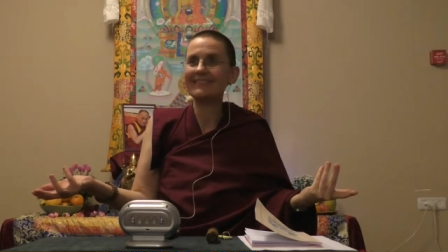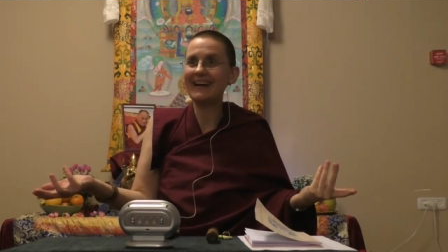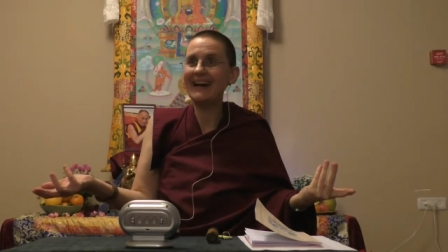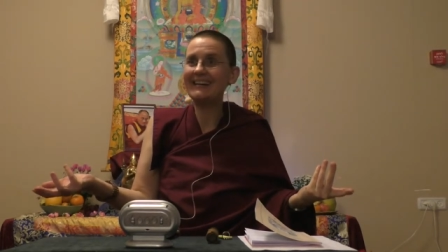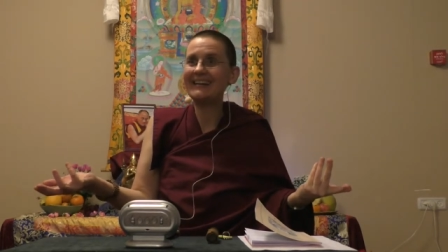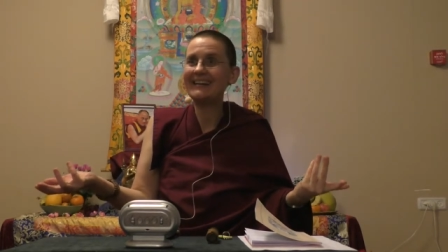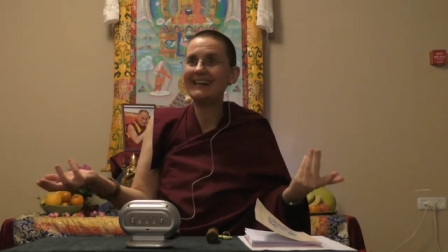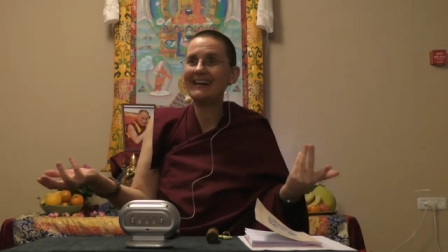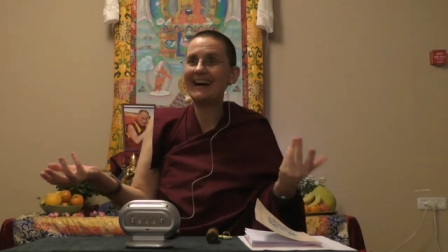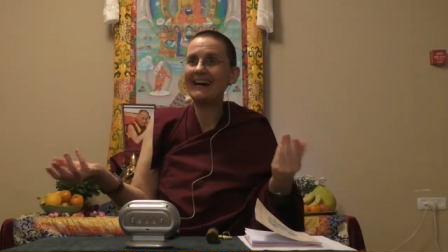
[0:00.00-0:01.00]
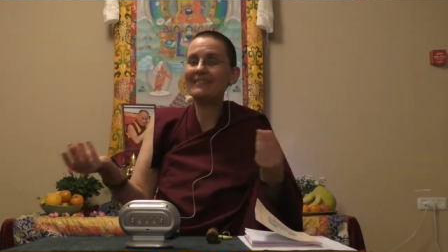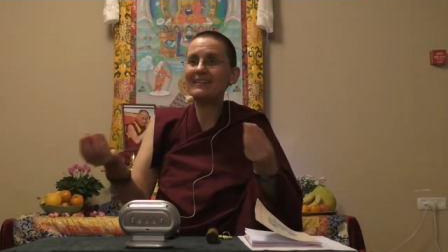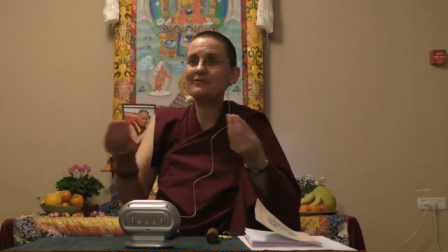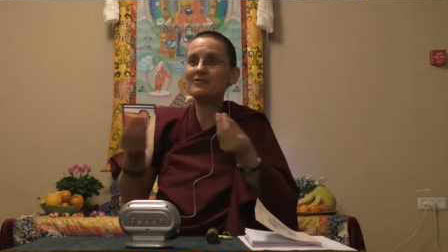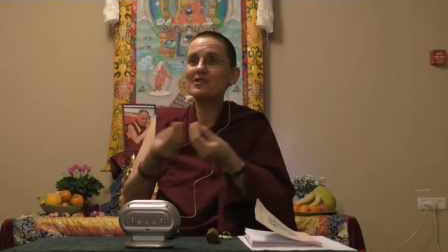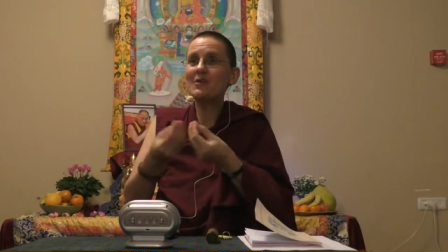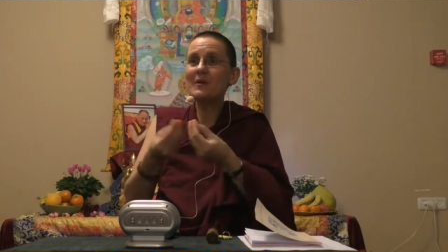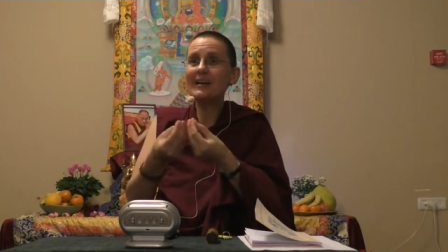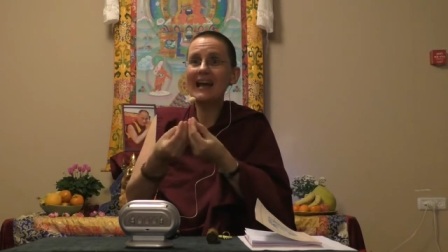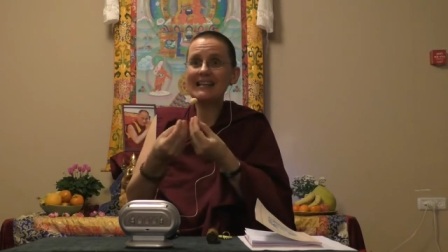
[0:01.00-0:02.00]
Right? I mean, if no
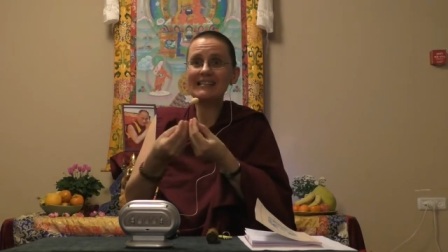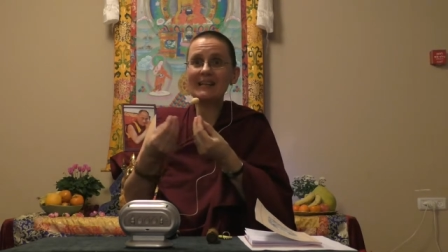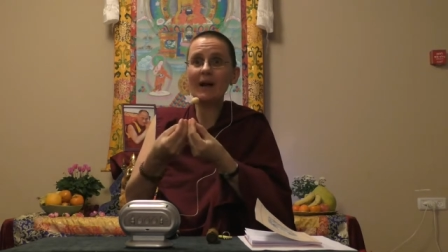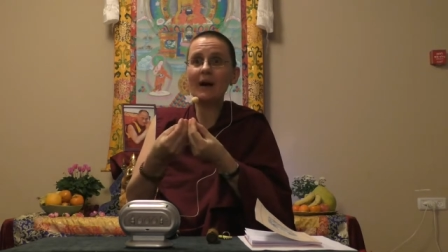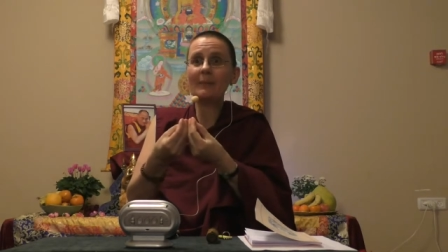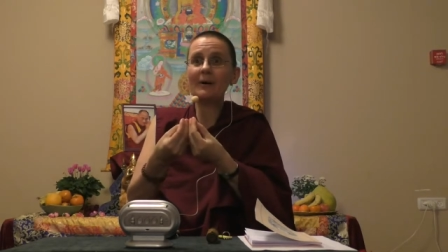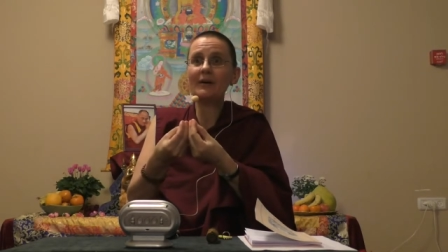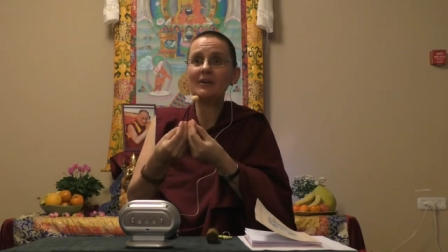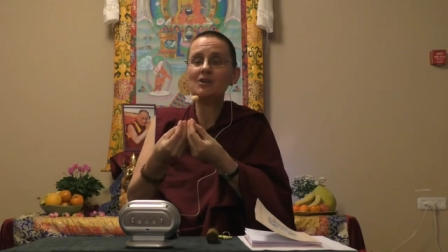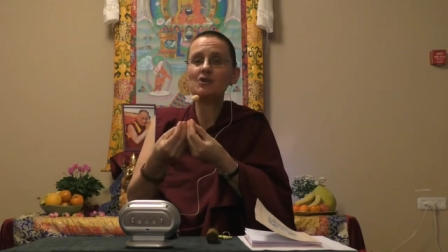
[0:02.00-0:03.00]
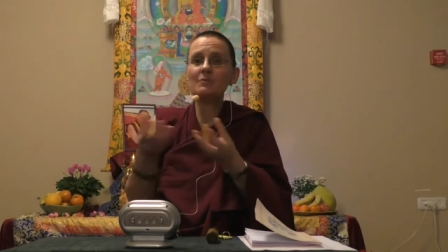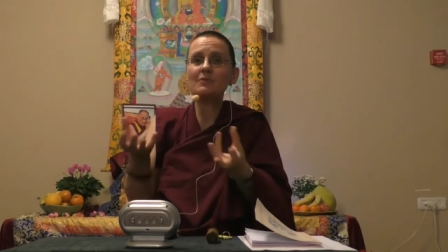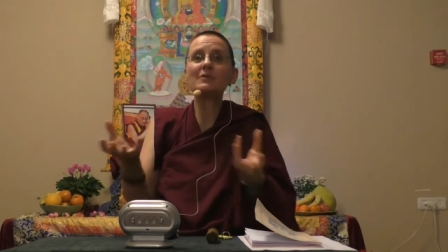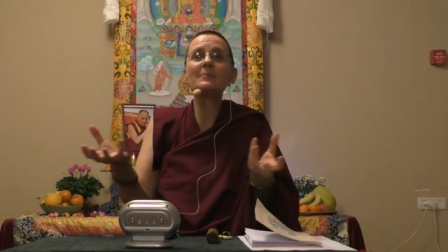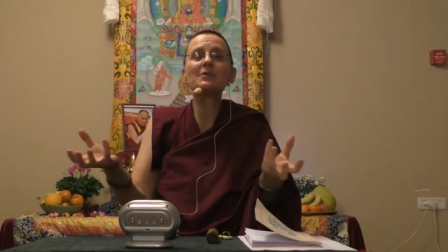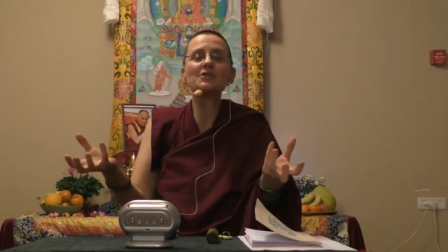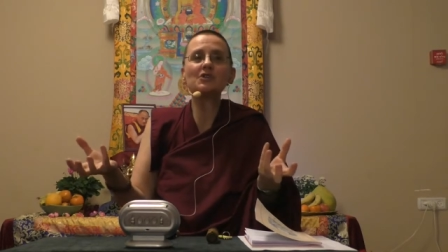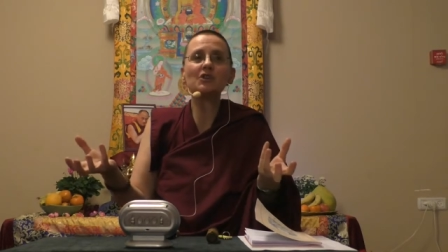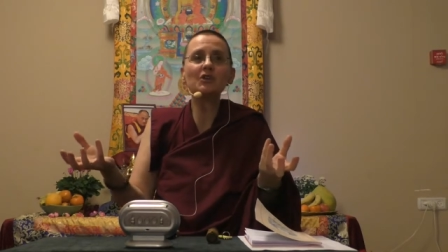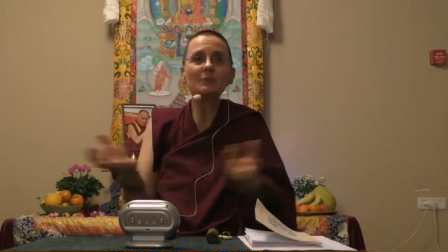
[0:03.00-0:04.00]
one has the karma to be reborn as a
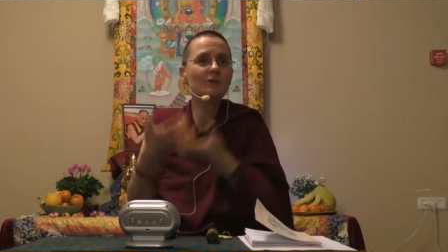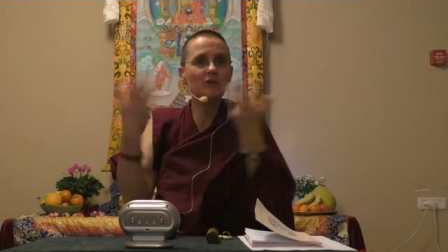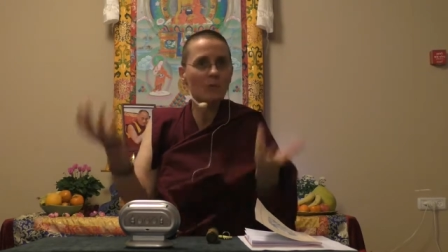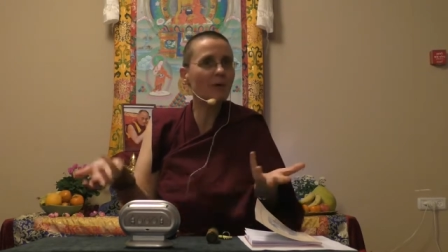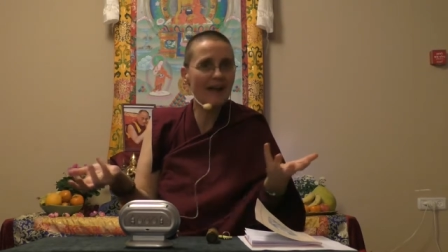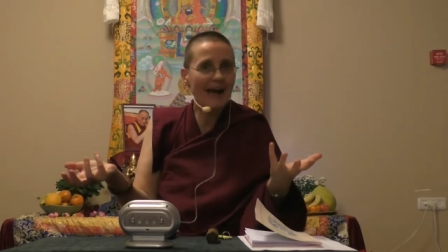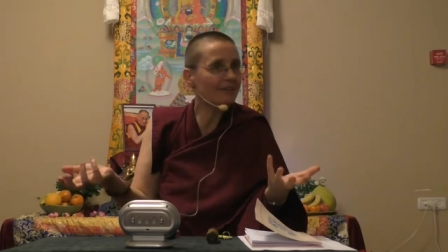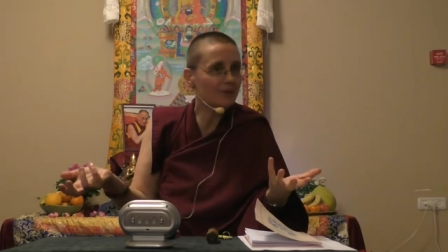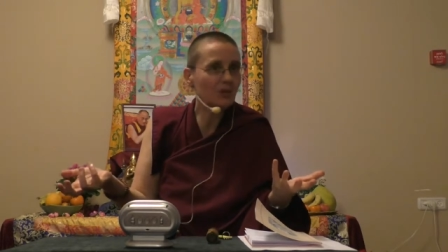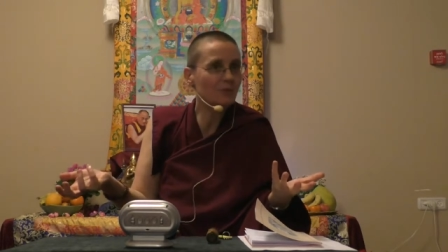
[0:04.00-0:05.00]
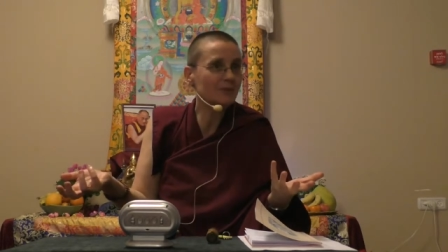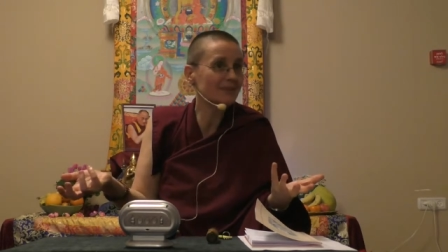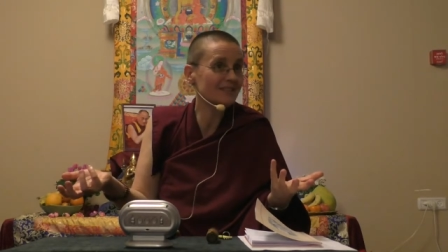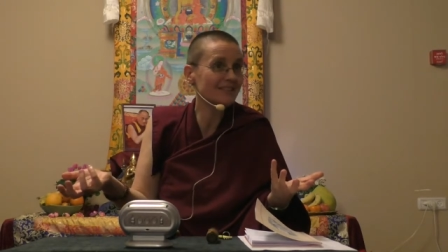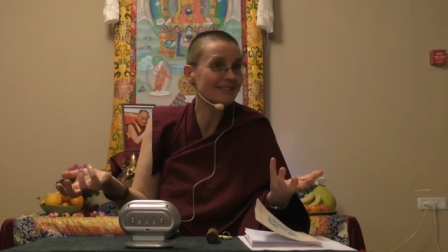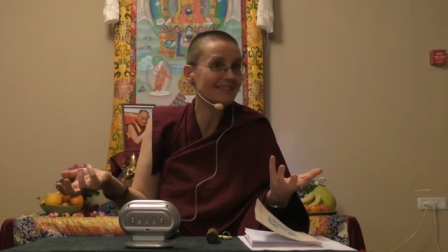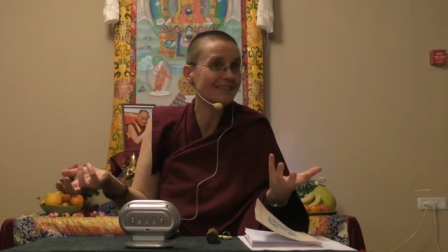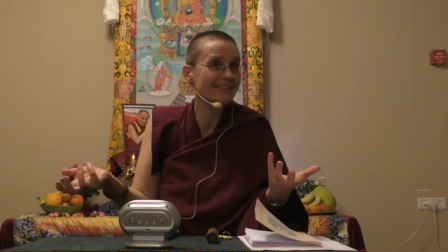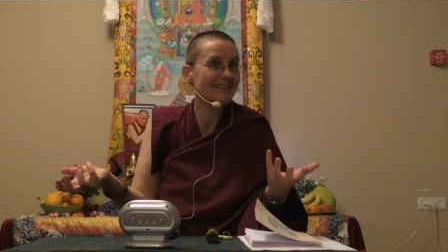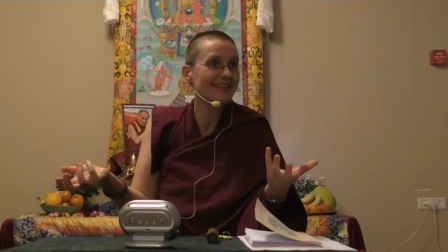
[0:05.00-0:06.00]
human, you won't have humans.
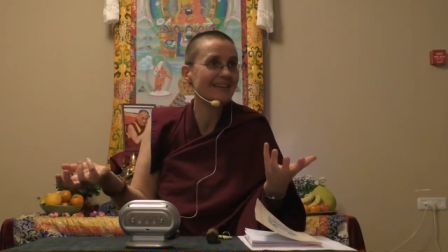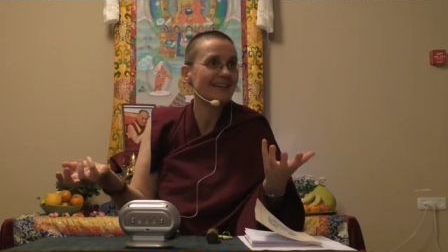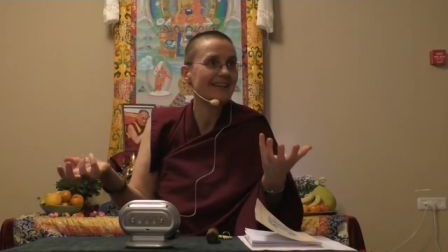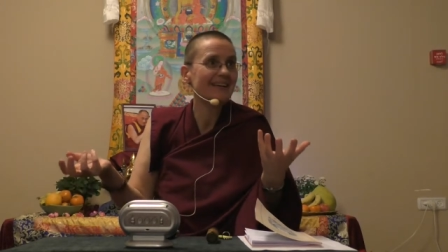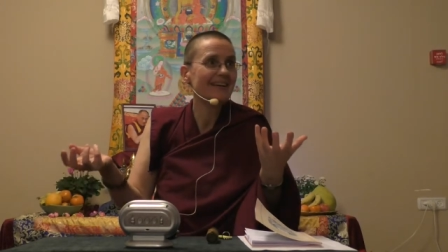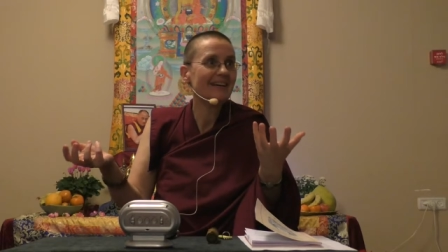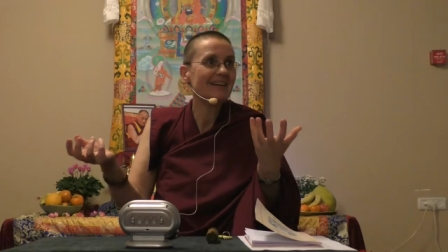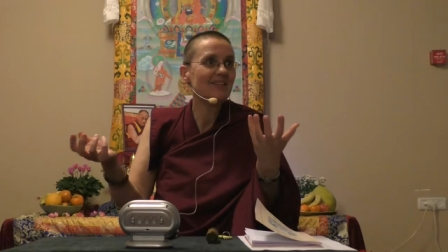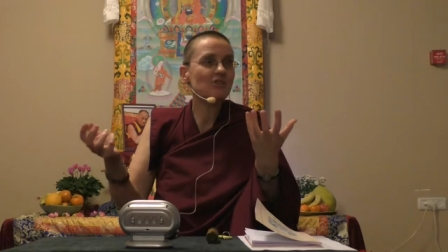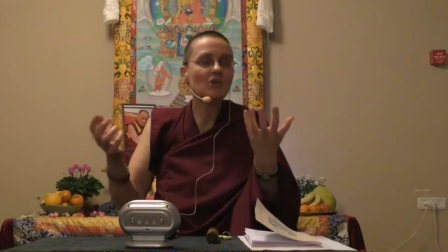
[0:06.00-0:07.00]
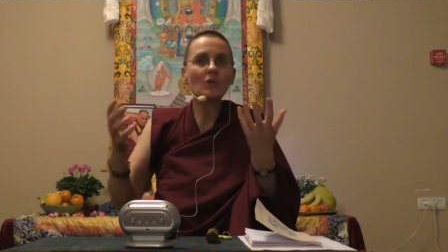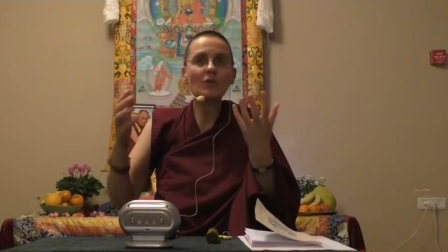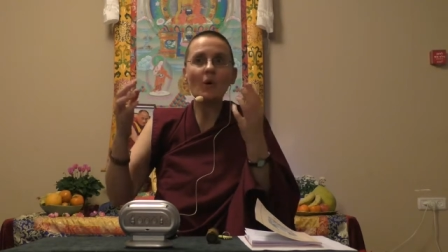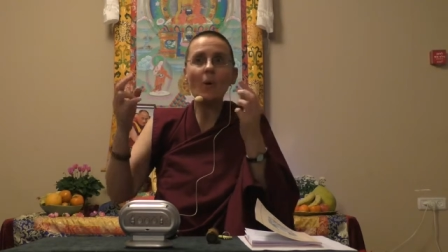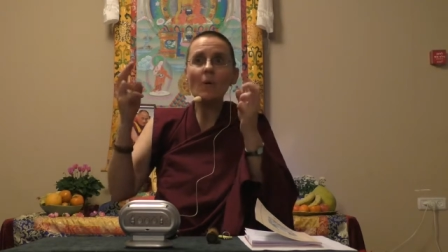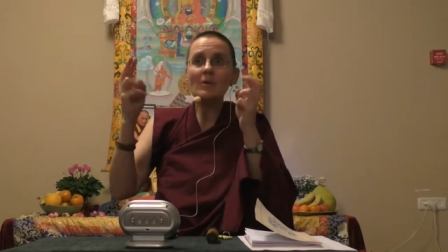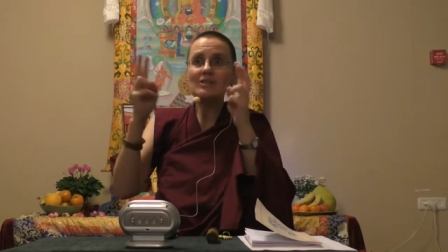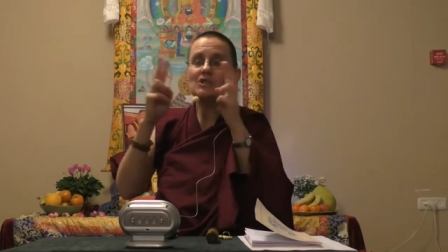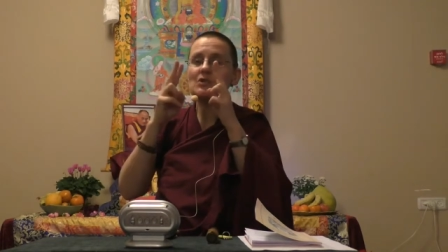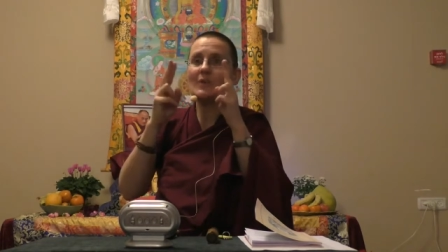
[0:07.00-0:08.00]
So there are
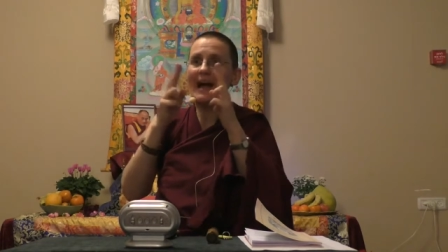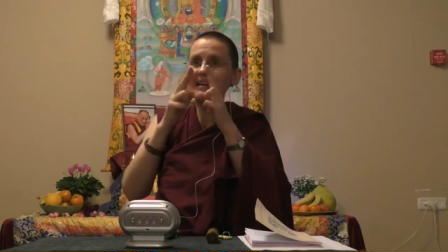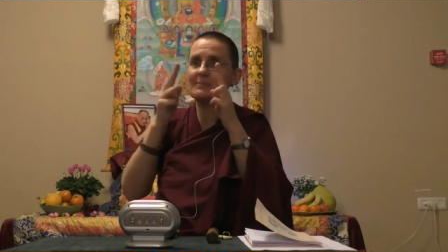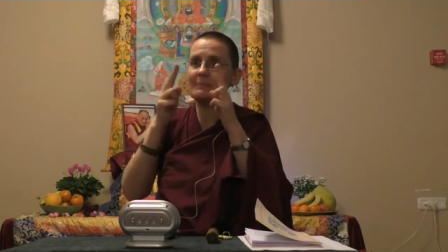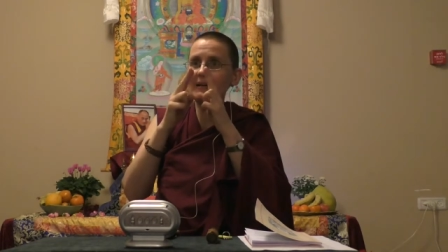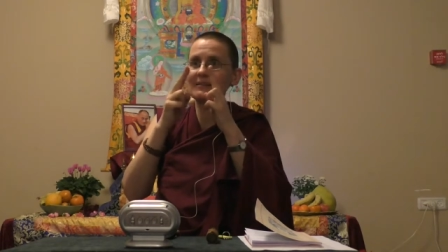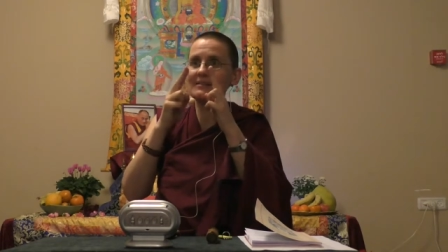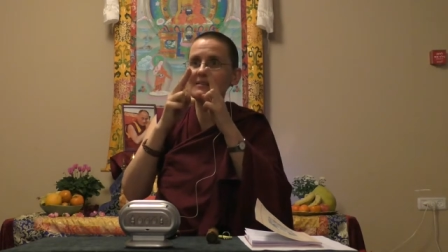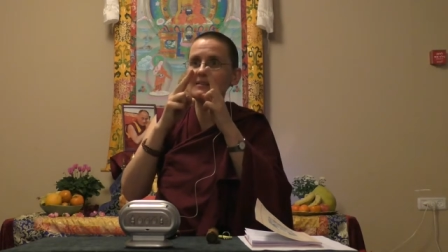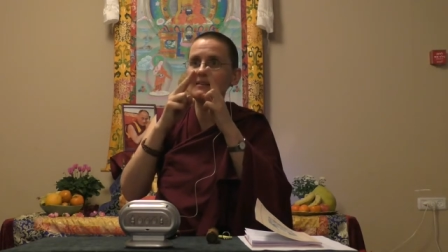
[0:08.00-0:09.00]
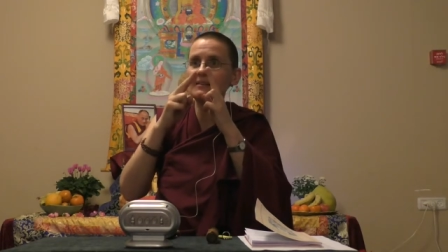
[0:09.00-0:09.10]
always two aspects.